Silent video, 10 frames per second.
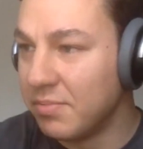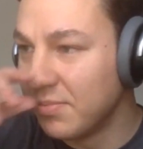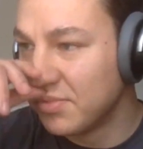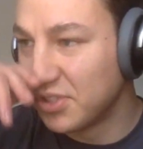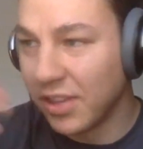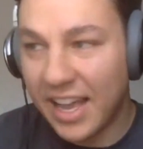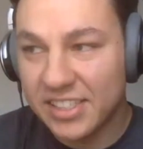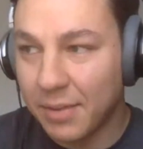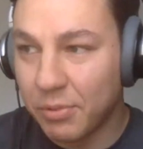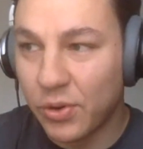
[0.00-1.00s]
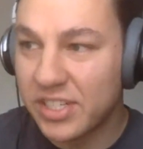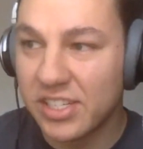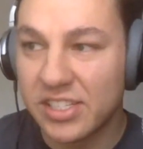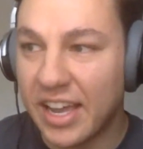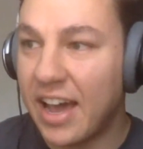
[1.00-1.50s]
So last couple
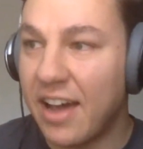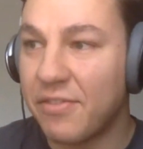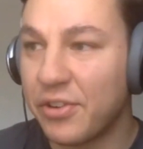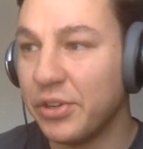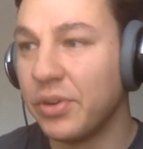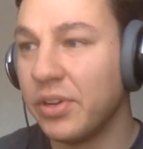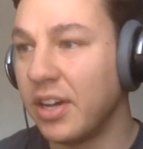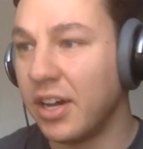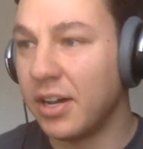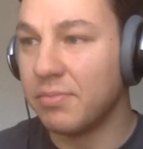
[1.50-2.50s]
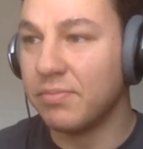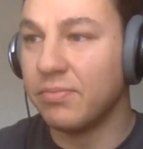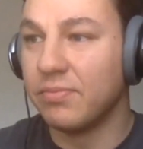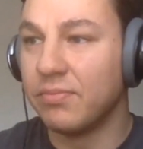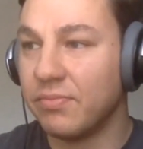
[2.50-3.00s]
questions I have for you.
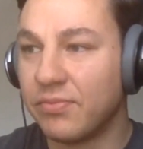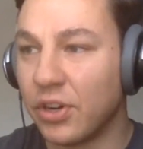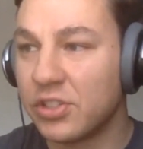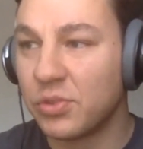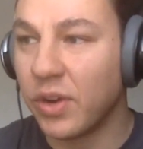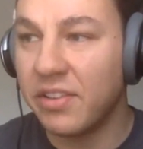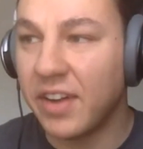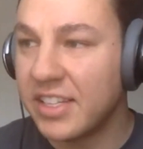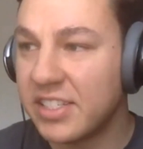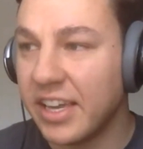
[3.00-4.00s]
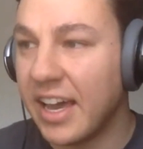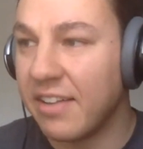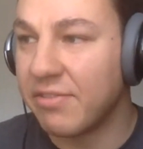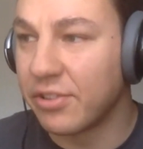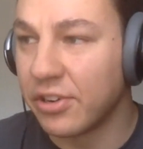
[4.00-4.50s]
First, what advice do you
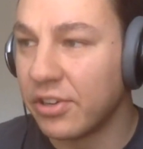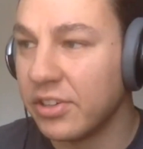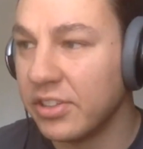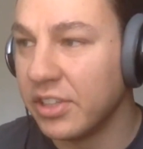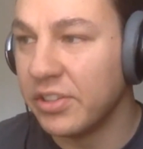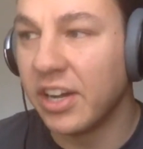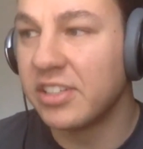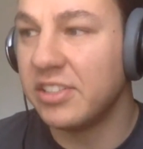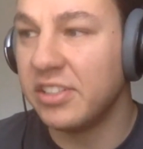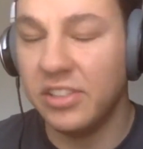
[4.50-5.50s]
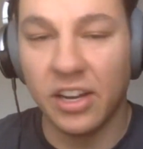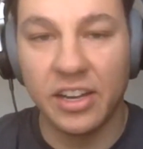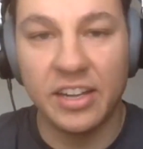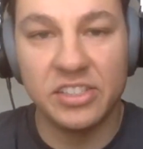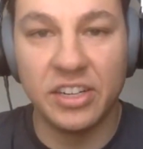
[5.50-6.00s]
have for
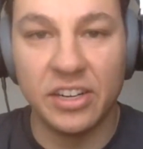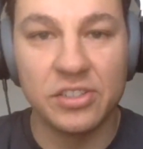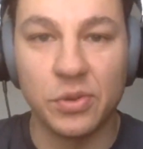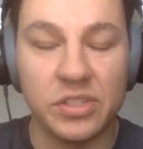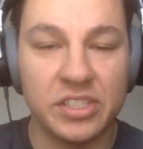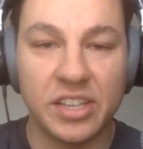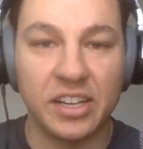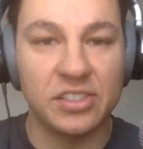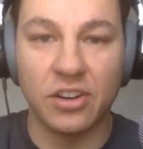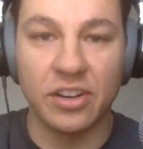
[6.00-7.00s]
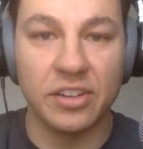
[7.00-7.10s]
young engineers who are just getting started?